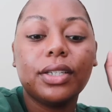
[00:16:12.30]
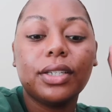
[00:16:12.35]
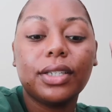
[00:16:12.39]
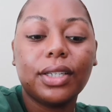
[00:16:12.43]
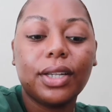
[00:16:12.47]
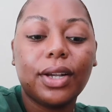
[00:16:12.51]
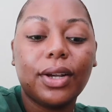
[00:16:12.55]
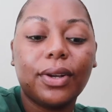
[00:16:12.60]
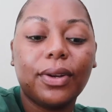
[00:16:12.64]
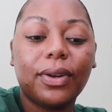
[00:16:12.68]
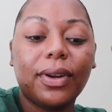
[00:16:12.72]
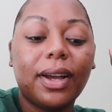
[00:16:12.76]

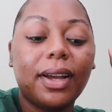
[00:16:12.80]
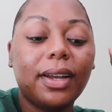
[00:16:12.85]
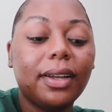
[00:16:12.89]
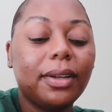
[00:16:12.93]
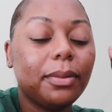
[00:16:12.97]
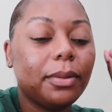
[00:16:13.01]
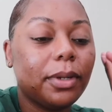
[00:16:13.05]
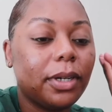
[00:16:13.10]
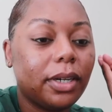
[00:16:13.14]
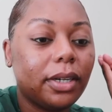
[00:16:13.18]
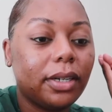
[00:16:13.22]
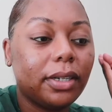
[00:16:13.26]
So, I
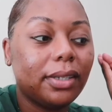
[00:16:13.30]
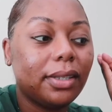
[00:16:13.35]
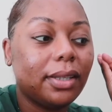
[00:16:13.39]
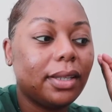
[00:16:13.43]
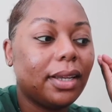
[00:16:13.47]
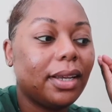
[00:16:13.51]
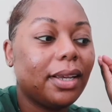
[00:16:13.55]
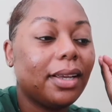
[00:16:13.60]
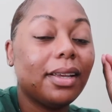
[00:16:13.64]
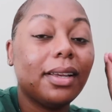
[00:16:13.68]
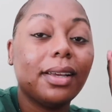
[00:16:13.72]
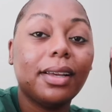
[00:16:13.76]
am
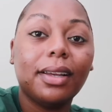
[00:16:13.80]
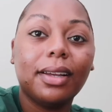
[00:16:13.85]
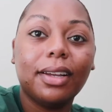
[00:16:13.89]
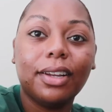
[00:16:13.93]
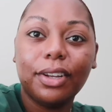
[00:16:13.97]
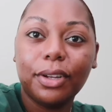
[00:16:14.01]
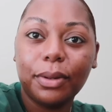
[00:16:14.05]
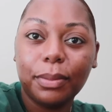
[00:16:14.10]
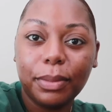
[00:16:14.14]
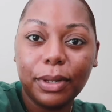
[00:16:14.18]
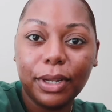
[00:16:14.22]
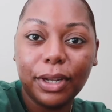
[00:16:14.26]
currently
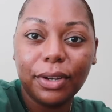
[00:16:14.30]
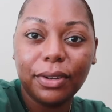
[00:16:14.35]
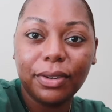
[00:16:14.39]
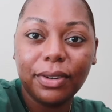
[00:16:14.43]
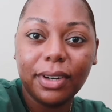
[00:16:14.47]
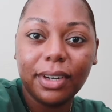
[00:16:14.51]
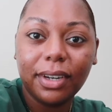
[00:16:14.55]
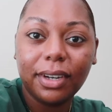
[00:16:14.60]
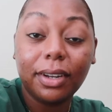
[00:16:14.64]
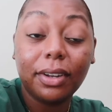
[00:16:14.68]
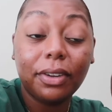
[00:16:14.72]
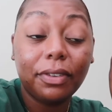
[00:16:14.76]

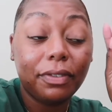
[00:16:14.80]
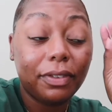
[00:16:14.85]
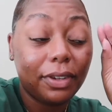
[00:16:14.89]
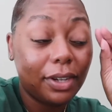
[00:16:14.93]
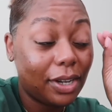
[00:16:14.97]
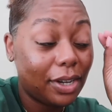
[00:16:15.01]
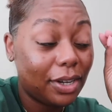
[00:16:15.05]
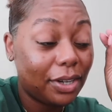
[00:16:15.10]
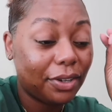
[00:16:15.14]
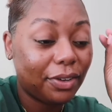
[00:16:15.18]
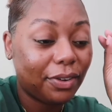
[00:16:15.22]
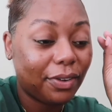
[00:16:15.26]
uploading a
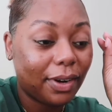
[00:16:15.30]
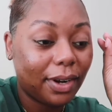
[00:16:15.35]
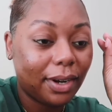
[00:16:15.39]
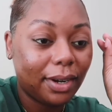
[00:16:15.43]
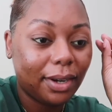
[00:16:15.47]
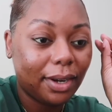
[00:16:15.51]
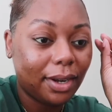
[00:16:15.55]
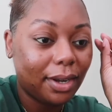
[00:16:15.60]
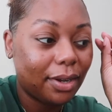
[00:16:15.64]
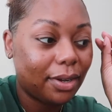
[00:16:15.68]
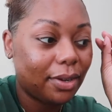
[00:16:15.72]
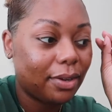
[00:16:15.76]
vlog right
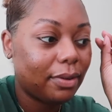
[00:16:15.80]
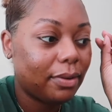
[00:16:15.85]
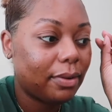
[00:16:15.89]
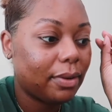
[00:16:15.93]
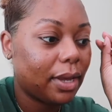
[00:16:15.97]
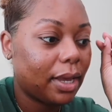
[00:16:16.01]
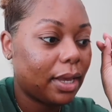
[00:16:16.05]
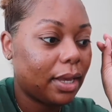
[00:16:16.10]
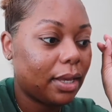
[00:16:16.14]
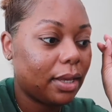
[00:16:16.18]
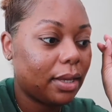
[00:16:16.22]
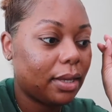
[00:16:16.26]
now,
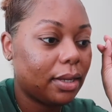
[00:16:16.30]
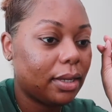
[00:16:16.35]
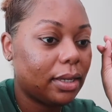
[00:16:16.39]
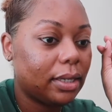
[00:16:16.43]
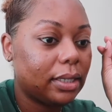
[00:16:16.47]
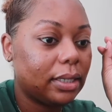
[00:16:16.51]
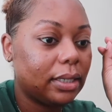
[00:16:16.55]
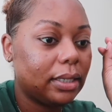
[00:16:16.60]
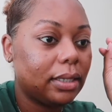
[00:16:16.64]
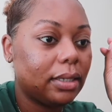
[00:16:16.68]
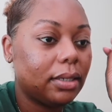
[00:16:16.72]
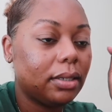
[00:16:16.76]

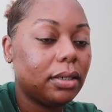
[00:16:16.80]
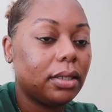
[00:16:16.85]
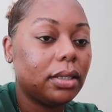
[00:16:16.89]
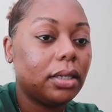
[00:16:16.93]
and